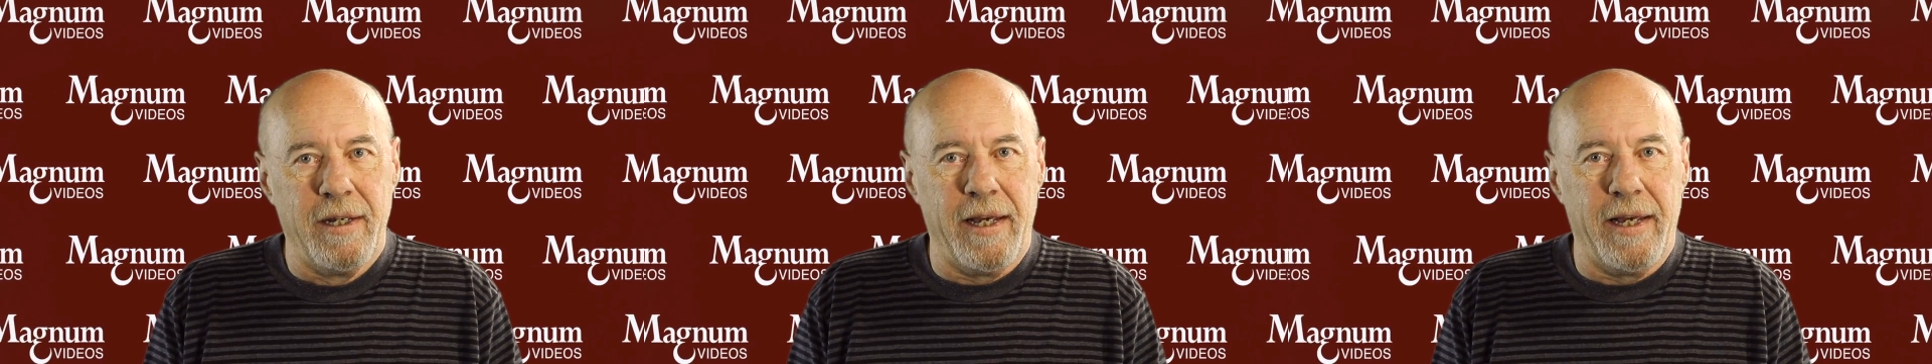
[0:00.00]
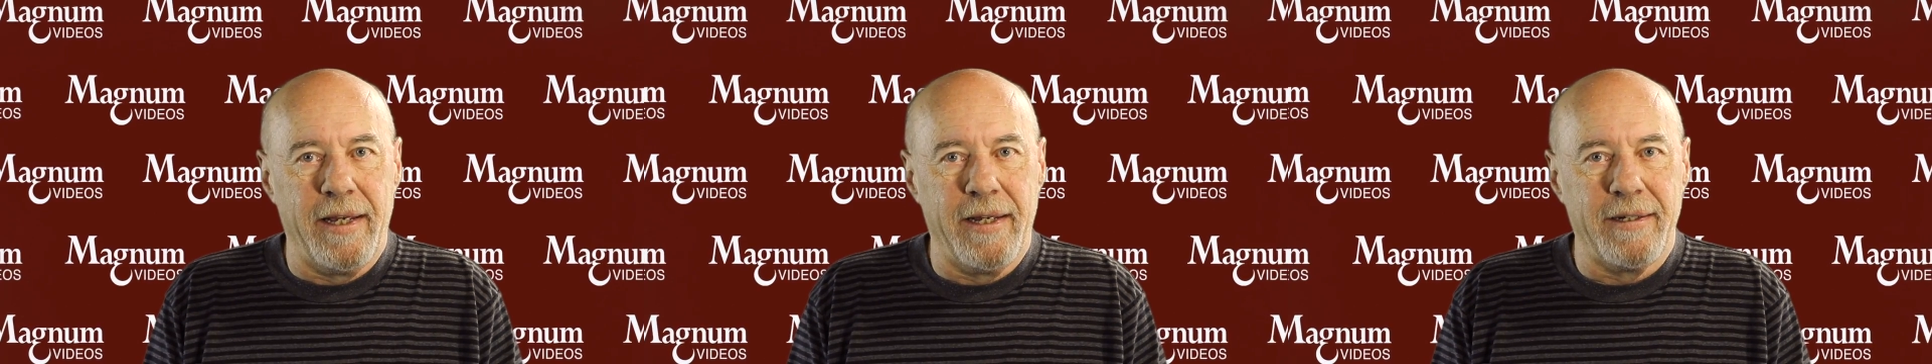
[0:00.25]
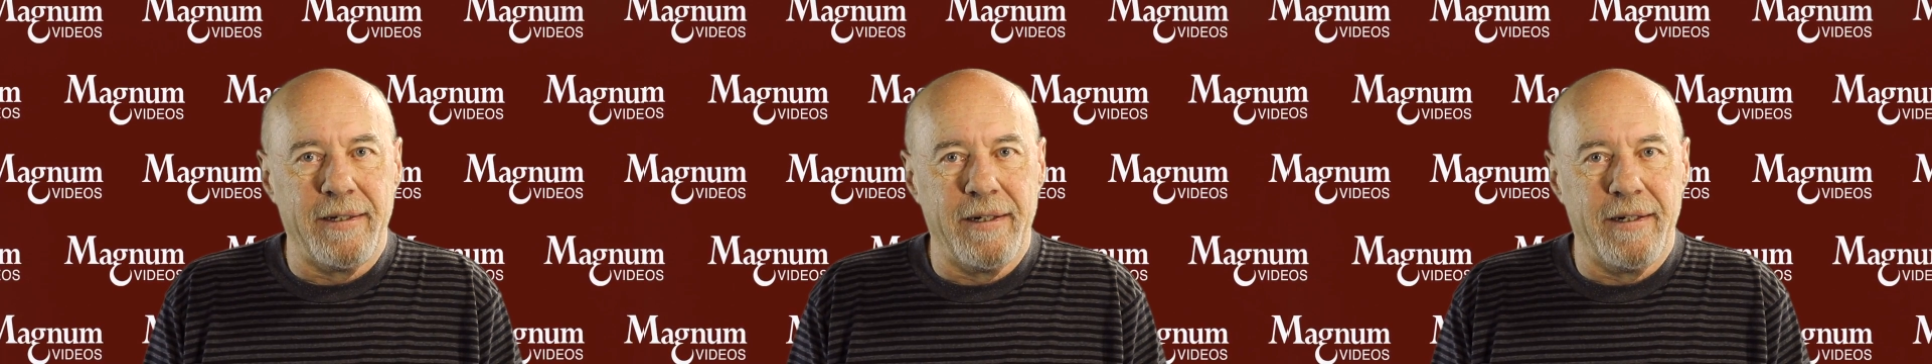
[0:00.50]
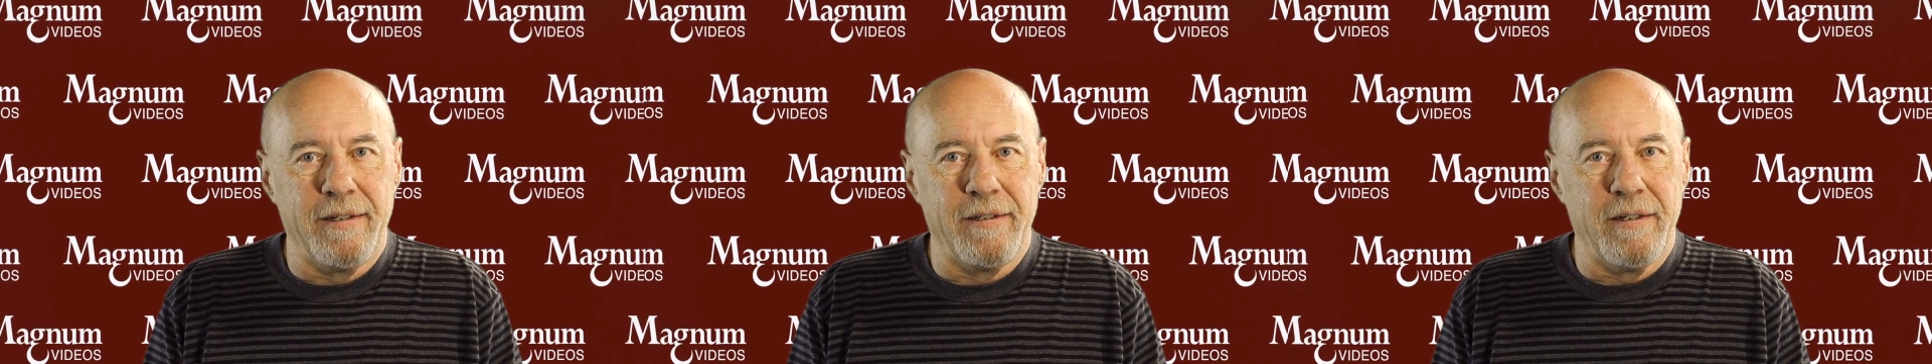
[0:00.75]
And
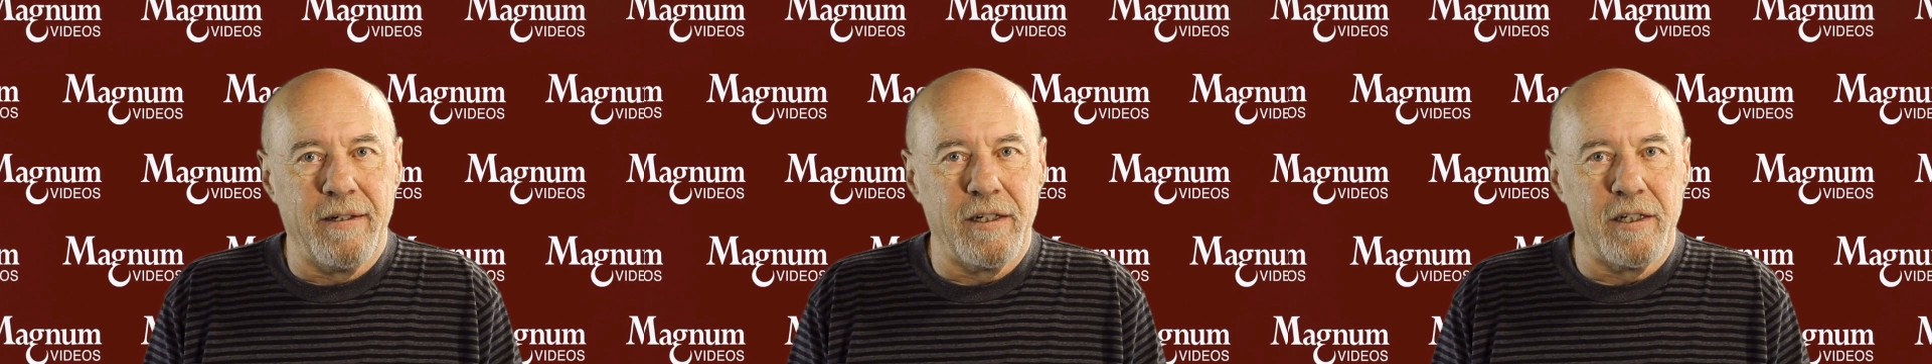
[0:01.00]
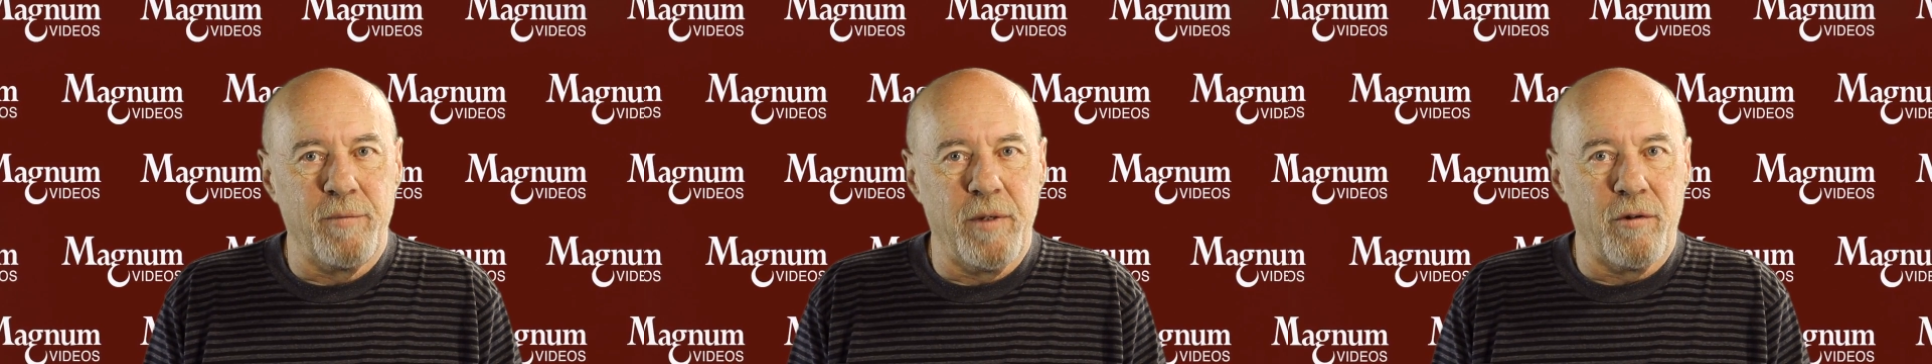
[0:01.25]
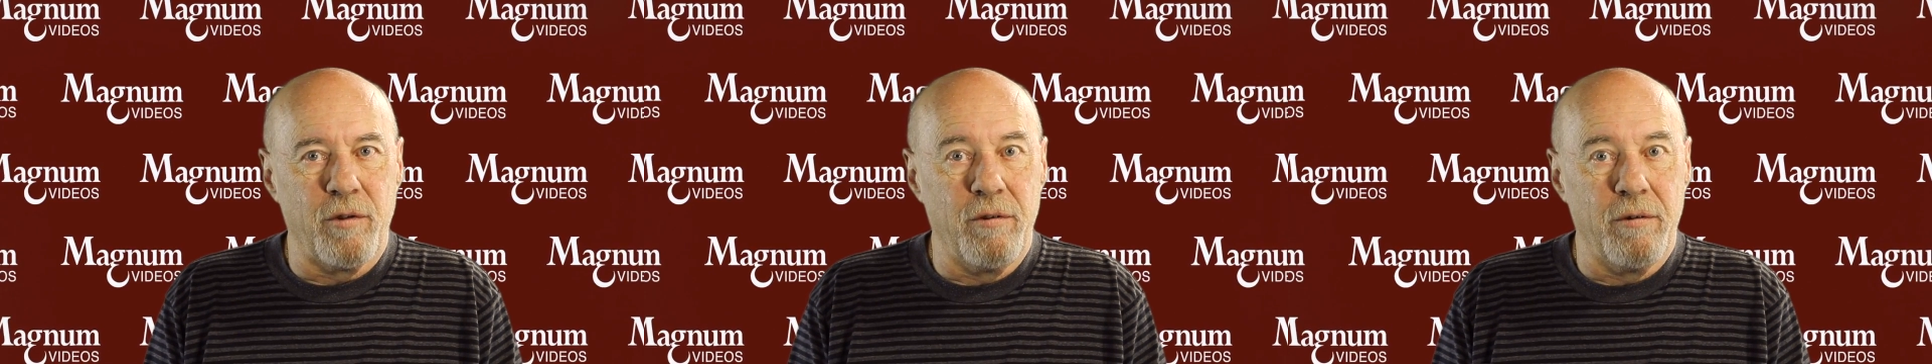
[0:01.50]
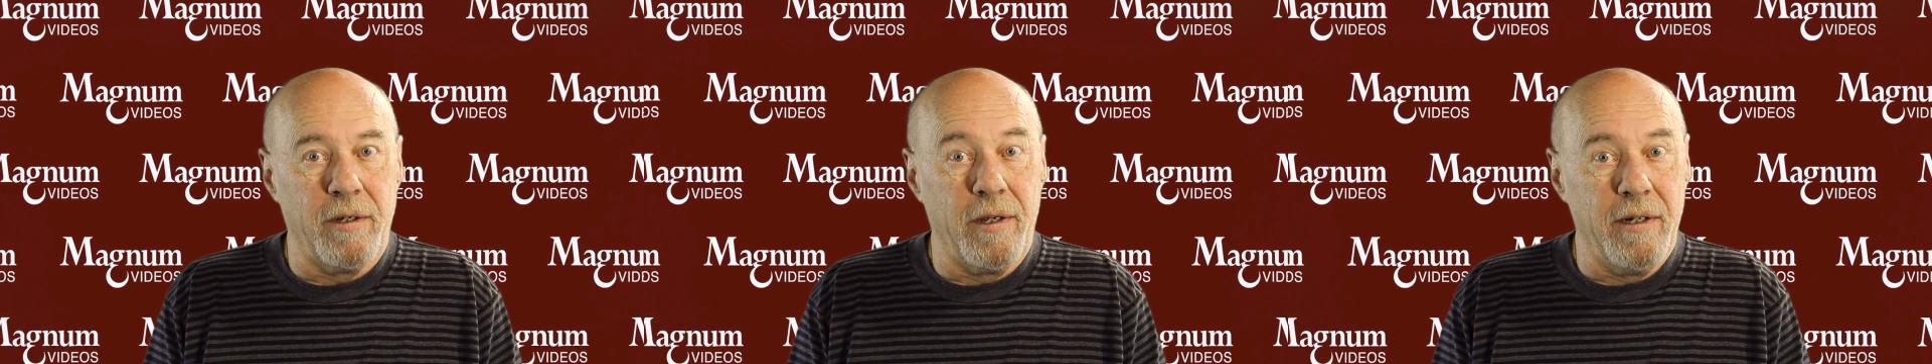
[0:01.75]
until I speak with
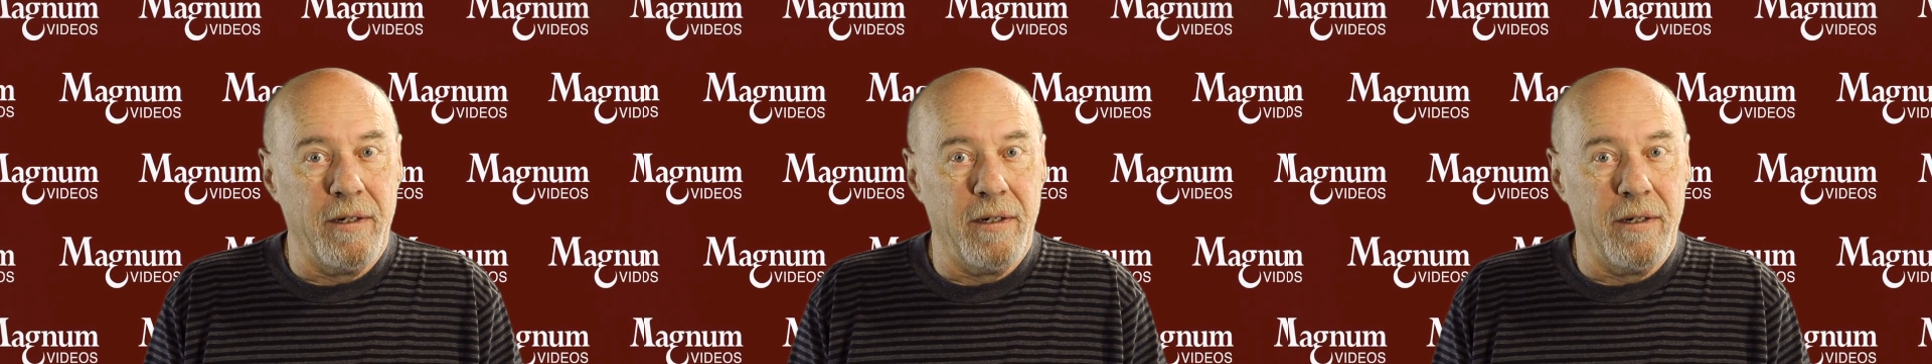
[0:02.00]
you again,